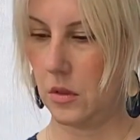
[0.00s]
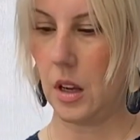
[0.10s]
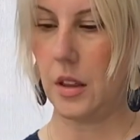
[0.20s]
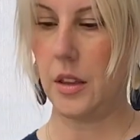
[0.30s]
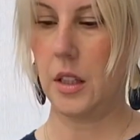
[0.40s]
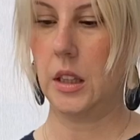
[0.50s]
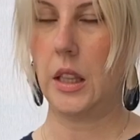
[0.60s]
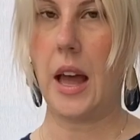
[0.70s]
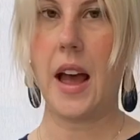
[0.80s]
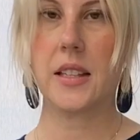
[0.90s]
And then
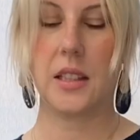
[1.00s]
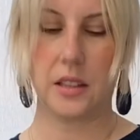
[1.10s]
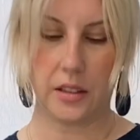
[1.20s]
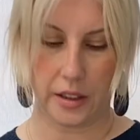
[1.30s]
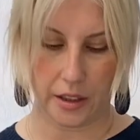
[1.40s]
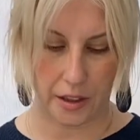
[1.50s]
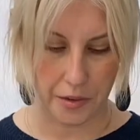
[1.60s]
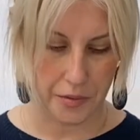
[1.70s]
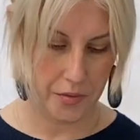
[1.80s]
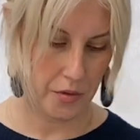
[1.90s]
lastly,
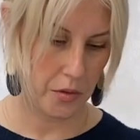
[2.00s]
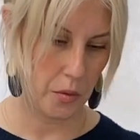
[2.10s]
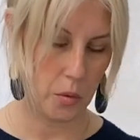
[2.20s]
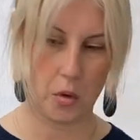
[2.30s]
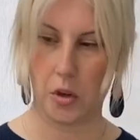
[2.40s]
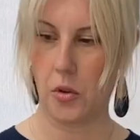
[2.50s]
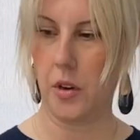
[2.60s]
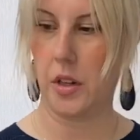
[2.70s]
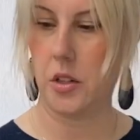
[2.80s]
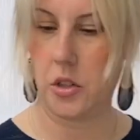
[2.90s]
we're
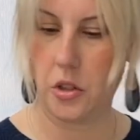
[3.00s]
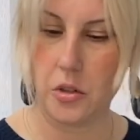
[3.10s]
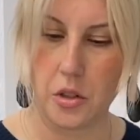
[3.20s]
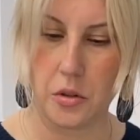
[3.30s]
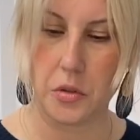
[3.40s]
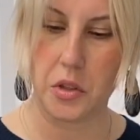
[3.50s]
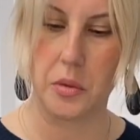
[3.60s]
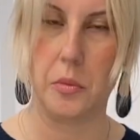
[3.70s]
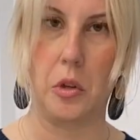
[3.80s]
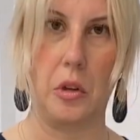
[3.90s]
going to use
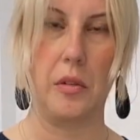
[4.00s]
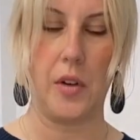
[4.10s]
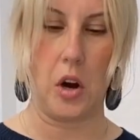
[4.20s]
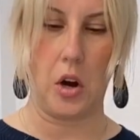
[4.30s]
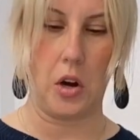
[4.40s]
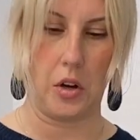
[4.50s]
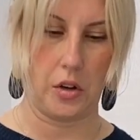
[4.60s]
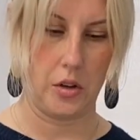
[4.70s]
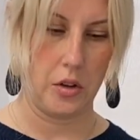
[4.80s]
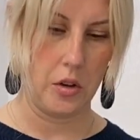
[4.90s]
some more of
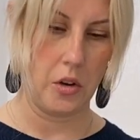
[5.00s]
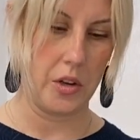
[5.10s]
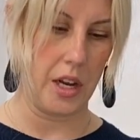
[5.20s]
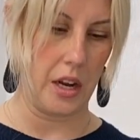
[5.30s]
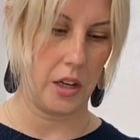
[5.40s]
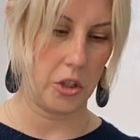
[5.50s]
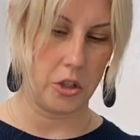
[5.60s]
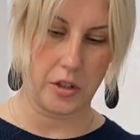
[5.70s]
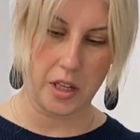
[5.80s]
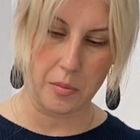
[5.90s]
our organic
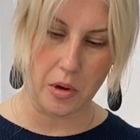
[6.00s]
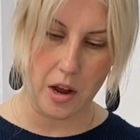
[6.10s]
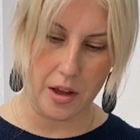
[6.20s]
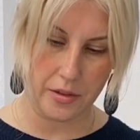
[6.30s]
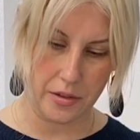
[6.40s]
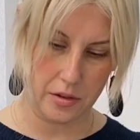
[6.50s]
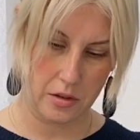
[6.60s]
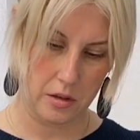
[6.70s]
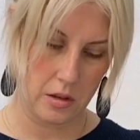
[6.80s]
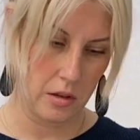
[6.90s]
turkey broth
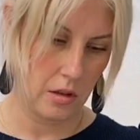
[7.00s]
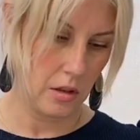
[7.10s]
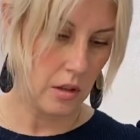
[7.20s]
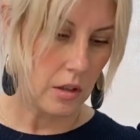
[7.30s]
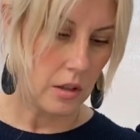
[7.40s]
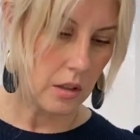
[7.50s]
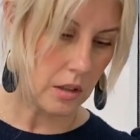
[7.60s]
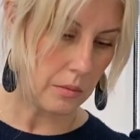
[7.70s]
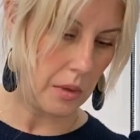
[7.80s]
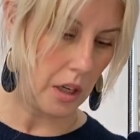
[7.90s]

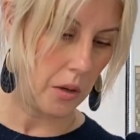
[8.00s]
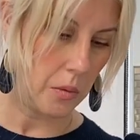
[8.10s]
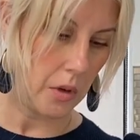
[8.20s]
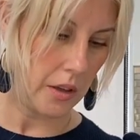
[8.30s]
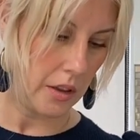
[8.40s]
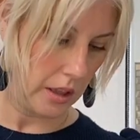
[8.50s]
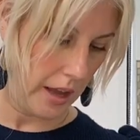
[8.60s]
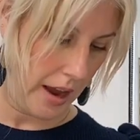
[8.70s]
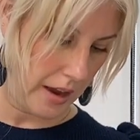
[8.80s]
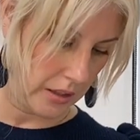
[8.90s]
to make one
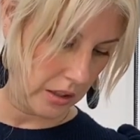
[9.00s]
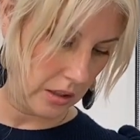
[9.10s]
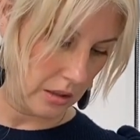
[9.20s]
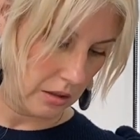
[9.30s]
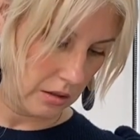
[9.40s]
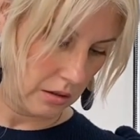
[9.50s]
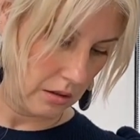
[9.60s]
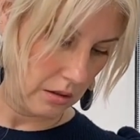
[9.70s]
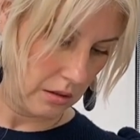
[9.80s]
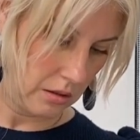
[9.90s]
last
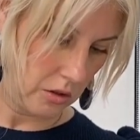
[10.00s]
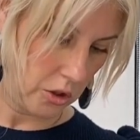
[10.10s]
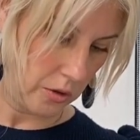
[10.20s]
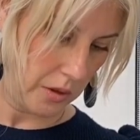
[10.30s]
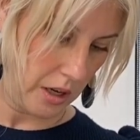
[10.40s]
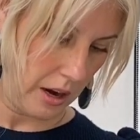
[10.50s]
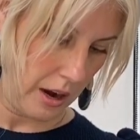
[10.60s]
treat